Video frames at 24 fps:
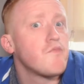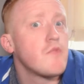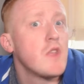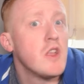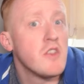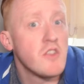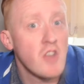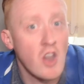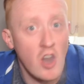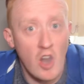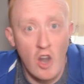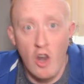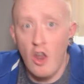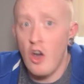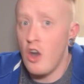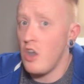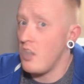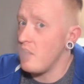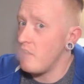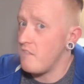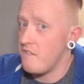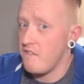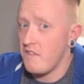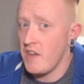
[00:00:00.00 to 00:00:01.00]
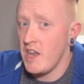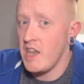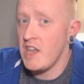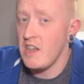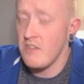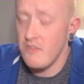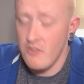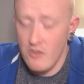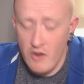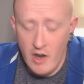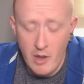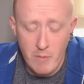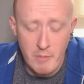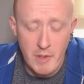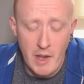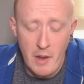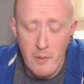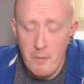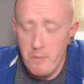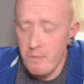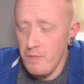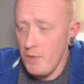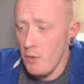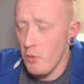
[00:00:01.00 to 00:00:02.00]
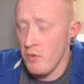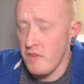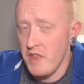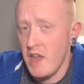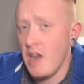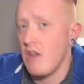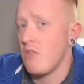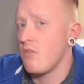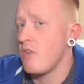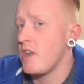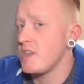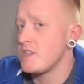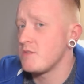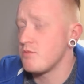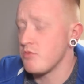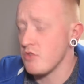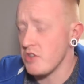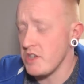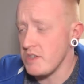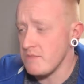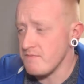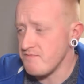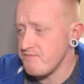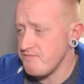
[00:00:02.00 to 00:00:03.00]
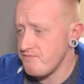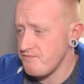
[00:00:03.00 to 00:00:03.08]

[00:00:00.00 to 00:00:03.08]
There's a lot of flavour happening with that raspberry.